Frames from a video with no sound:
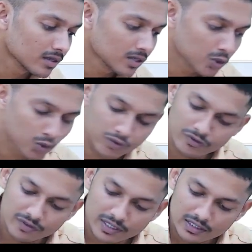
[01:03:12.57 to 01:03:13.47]

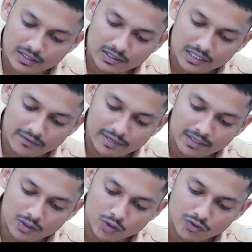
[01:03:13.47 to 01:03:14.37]
257.
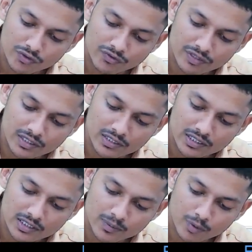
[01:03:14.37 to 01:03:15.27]

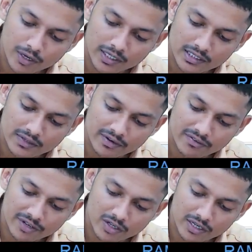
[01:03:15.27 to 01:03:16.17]

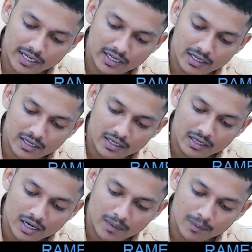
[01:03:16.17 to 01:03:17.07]
256.75 will get
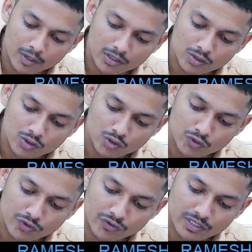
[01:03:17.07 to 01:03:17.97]
approx to
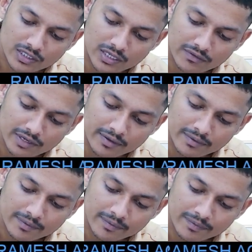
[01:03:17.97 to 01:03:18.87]
257.
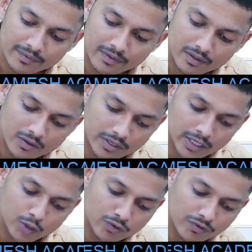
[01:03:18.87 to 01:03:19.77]
Okay,
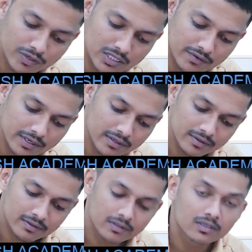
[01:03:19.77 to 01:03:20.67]
257.
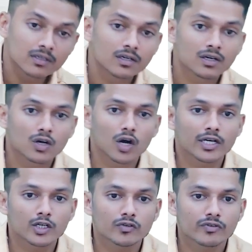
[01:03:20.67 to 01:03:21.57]
Got
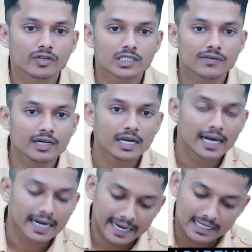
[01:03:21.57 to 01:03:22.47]
it, 257.
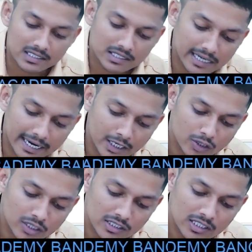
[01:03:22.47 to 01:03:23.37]
Next
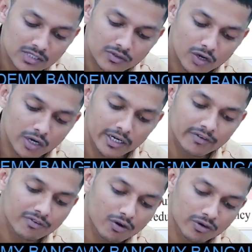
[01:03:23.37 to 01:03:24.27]
926 we already
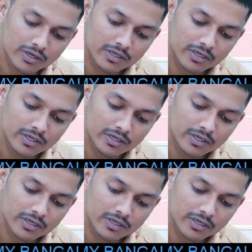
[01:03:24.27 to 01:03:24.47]
found